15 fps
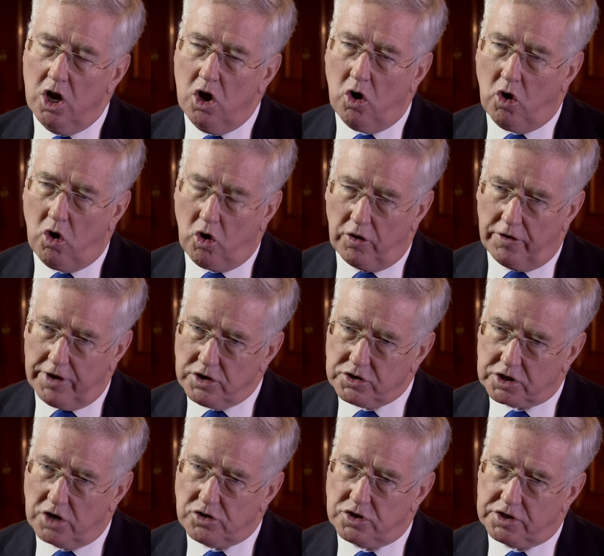or those
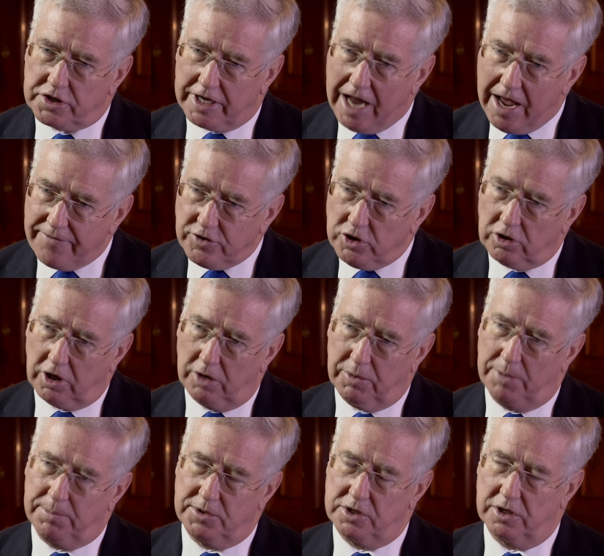countries that have nuclear
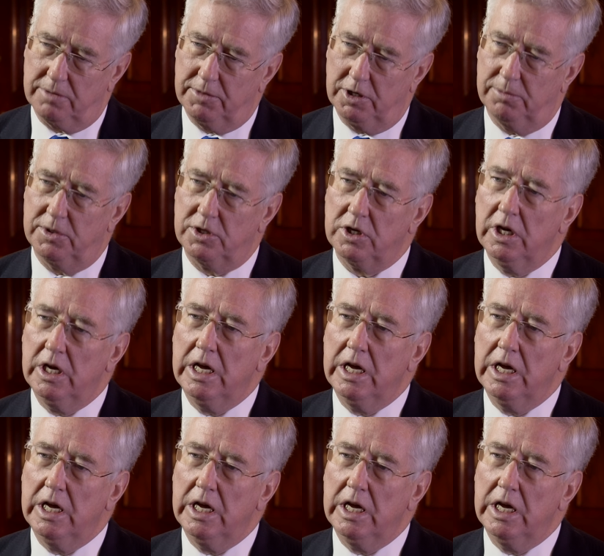weapons at the moment,